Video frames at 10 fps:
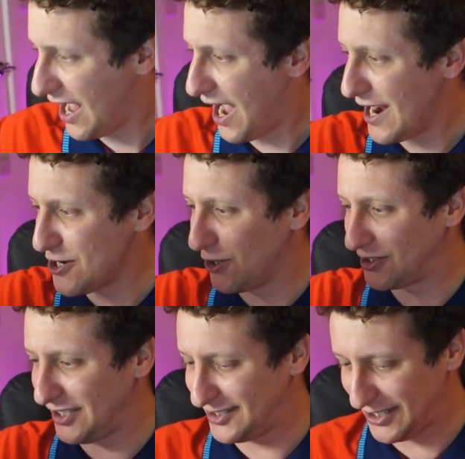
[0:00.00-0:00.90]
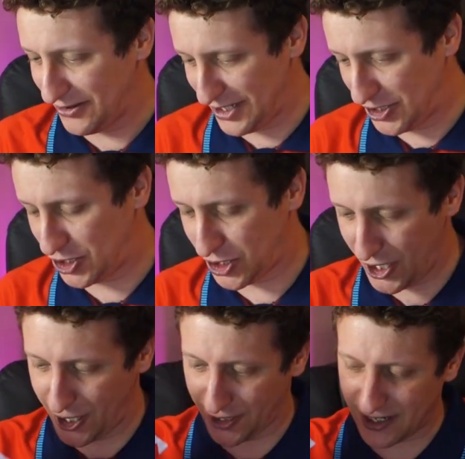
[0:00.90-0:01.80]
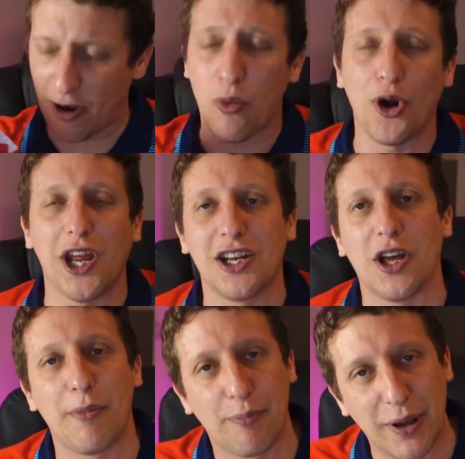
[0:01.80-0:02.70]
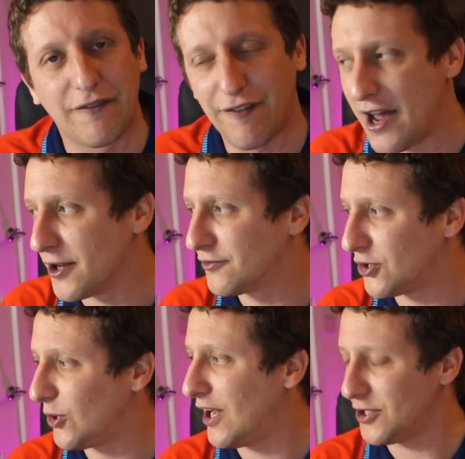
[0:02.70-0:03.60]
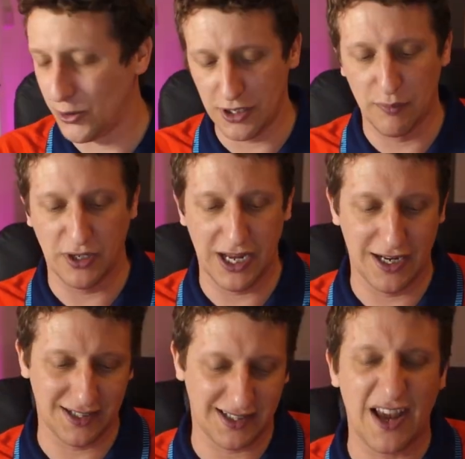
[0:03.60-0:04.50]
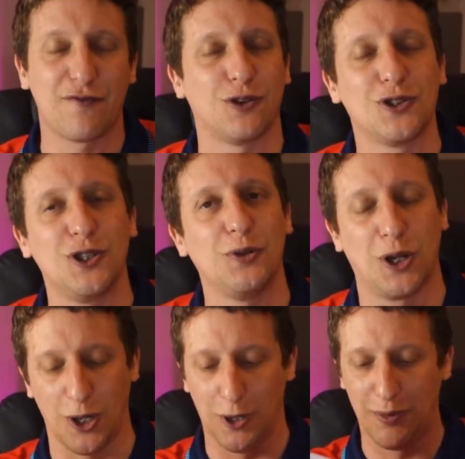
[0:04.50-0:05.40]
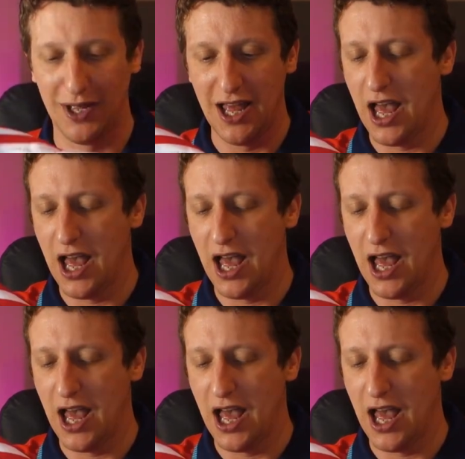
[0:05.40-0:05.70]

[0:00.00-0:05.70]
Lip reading: I noticed this shirt. I'm a big fan of sort of like Union Berlin, as it's everyone's new club.